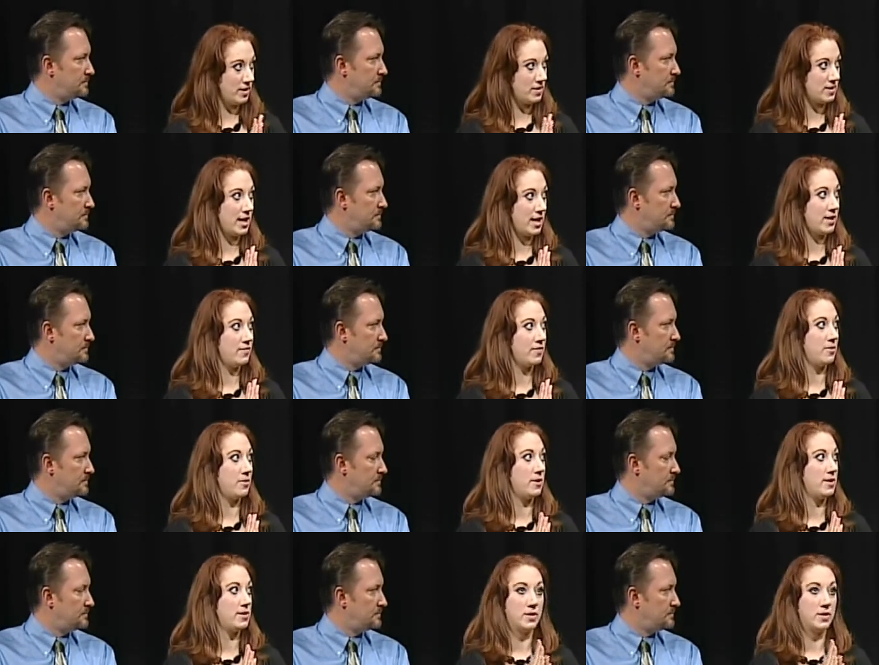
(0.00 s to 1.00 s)
Speaker 1: site if they want or
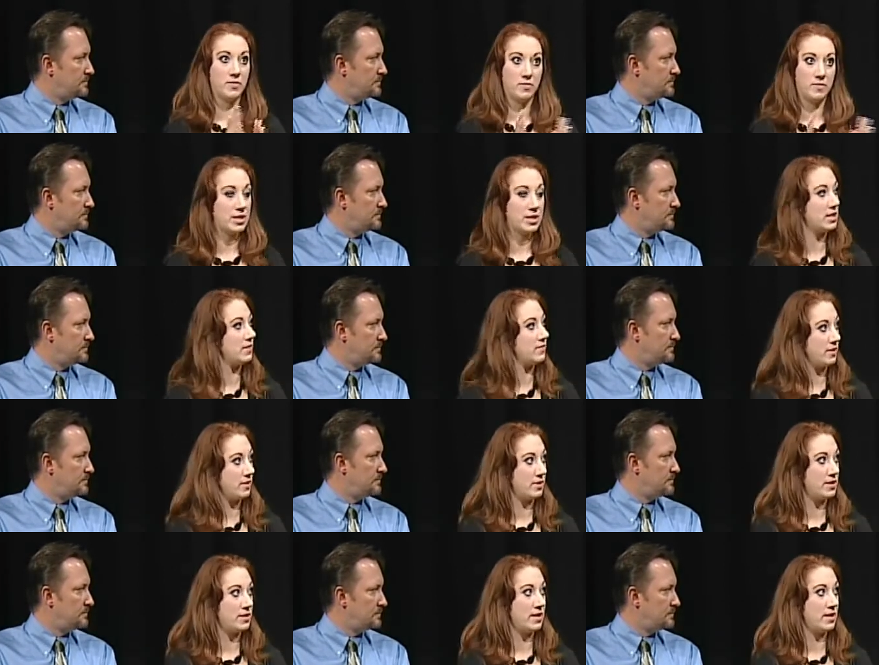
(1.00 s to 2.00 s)
information if they want to do
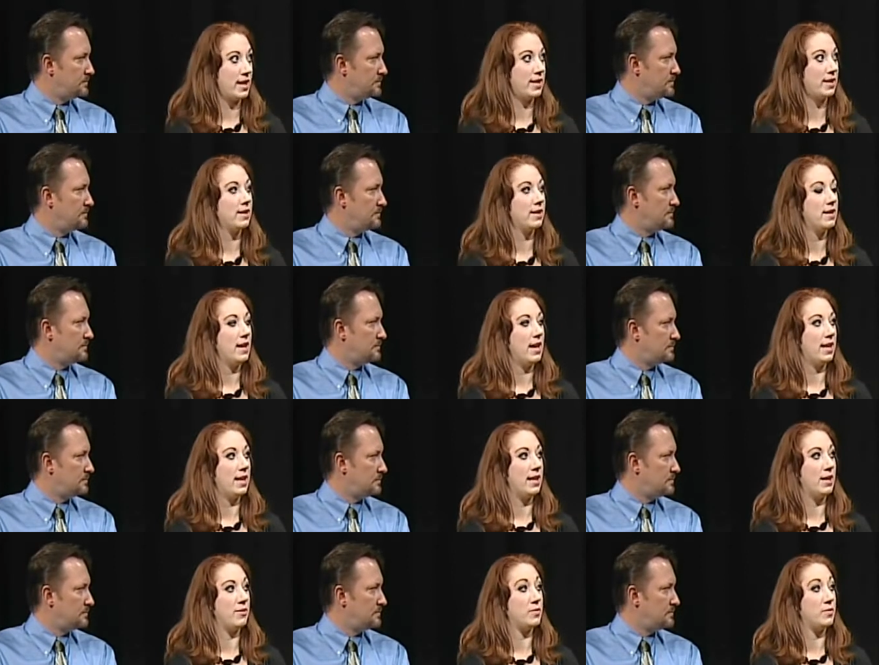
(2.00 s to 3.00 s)
that. And they will
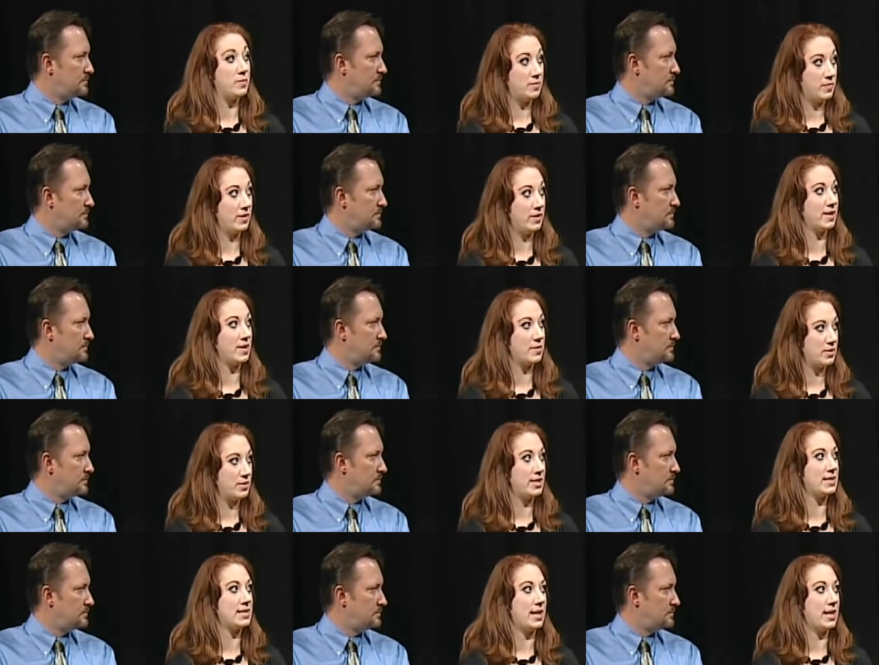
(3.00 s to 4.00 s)
build a complete
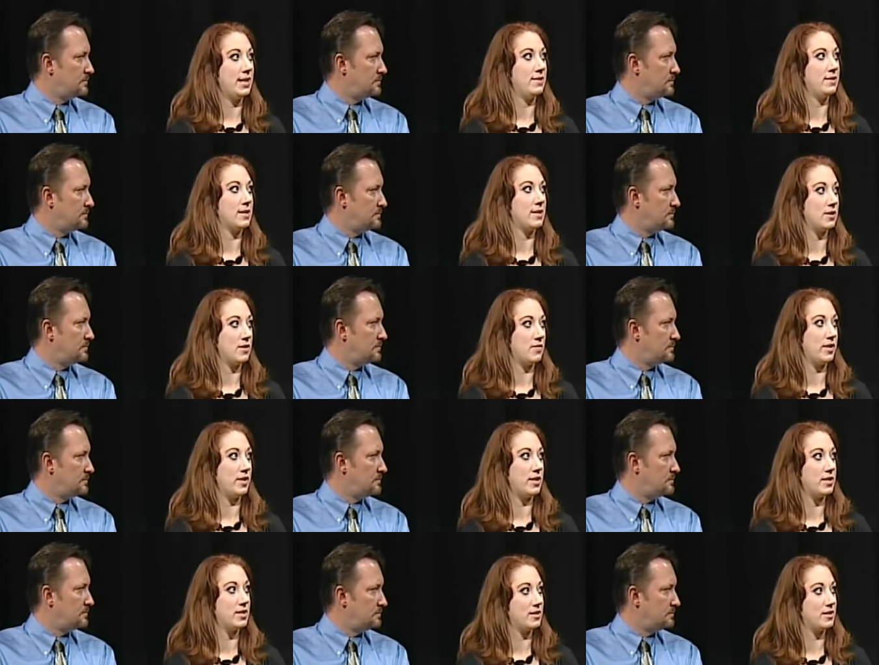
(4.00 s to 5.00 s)
site start to finish.
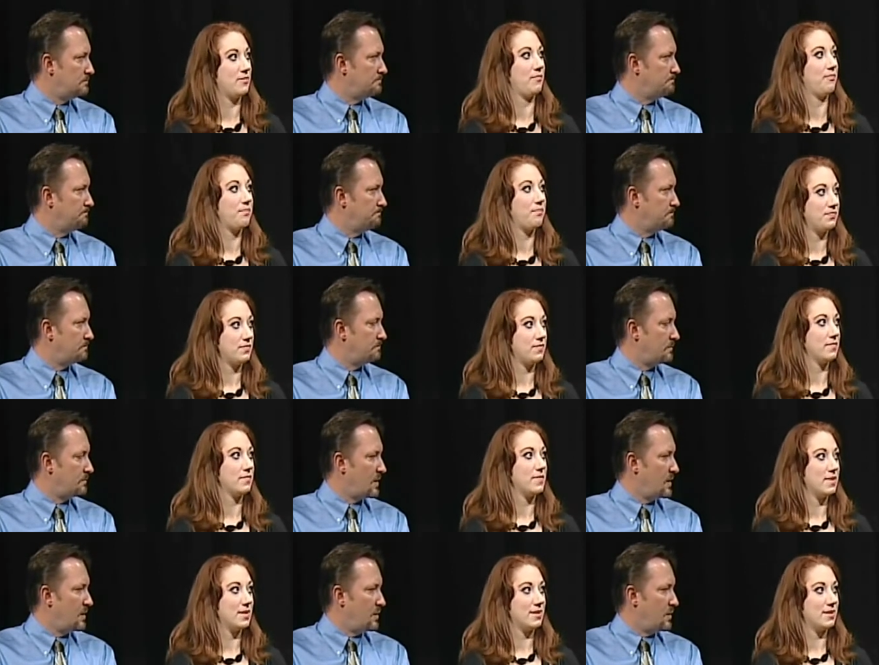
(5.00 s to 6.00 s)
Mm -hmm.
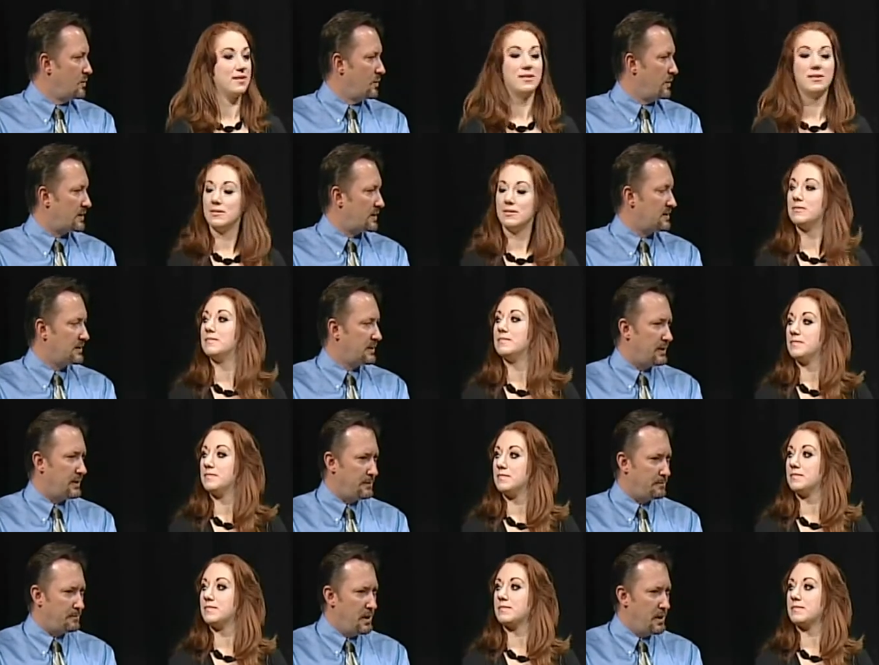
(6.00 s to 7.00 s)
Speaker 2: We're actually going to
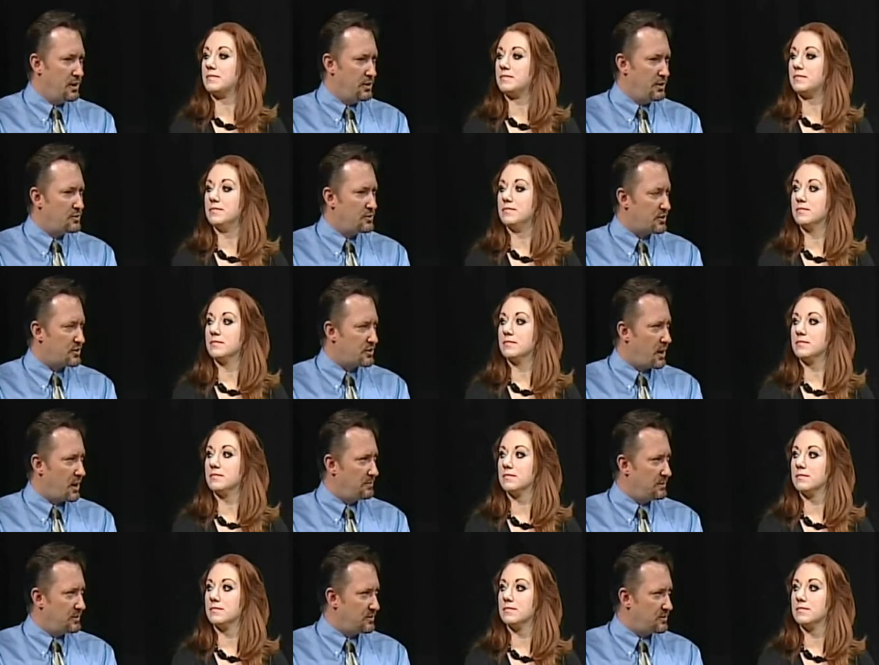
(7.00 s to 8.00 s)
top lizard
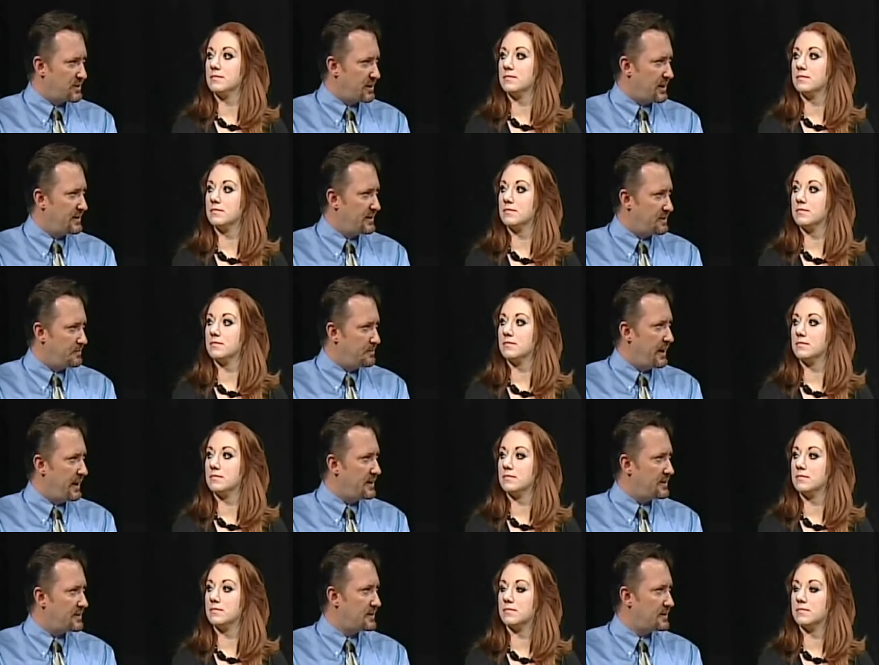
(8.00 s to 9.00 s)
site as a base mm
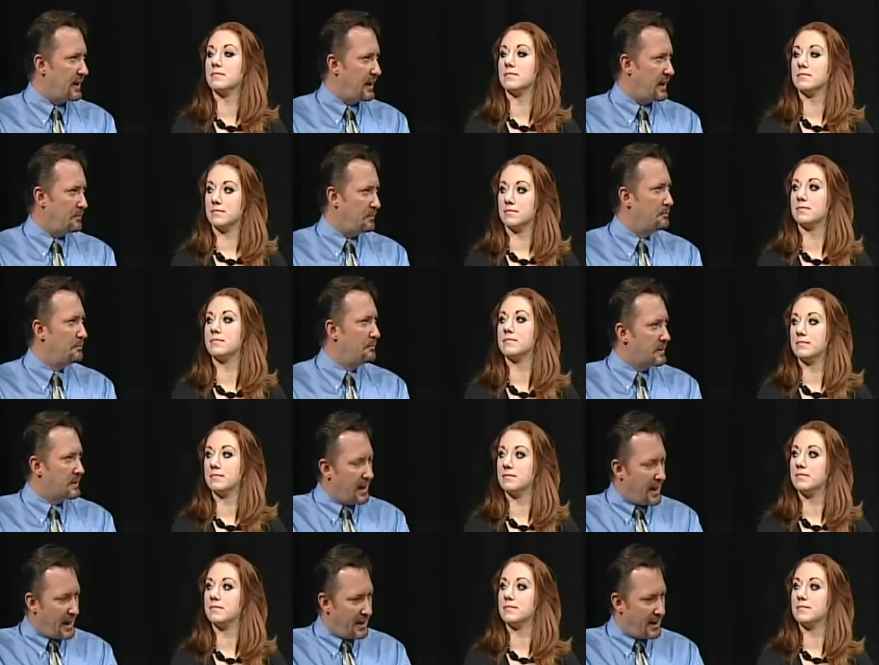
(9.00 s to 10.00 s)
-hmm. and, and
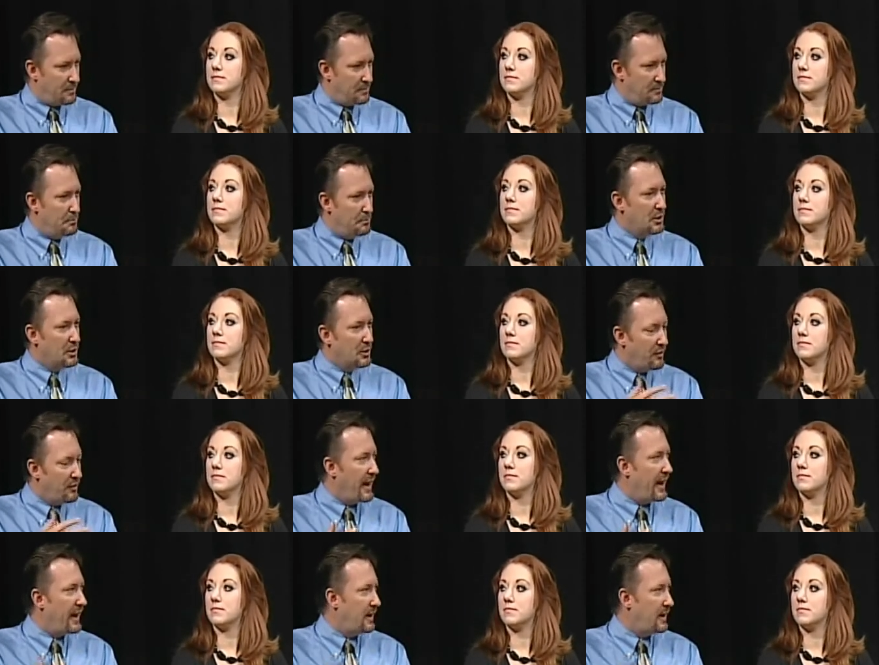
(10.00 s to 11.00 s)
build that
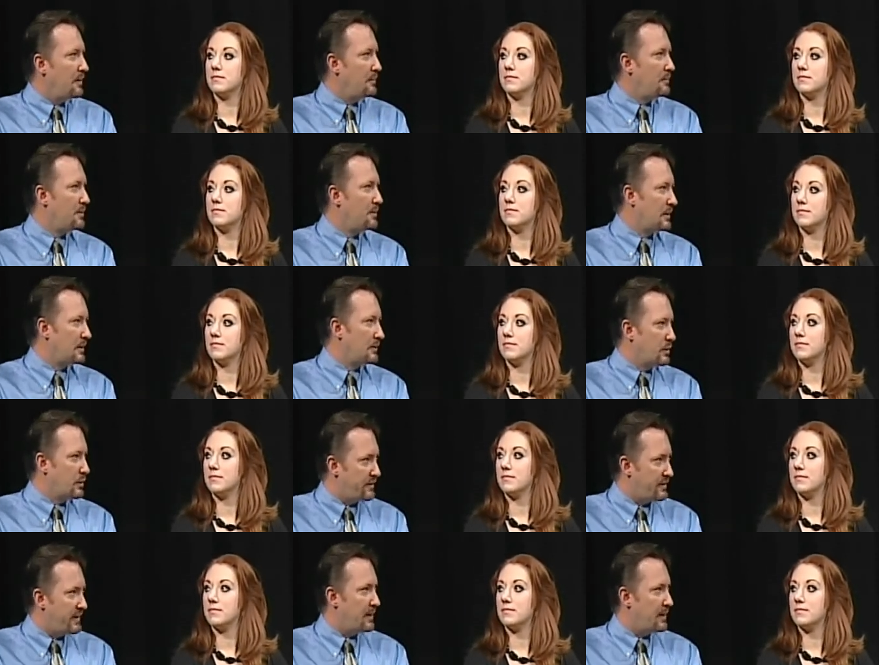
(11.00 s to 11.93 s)
up with them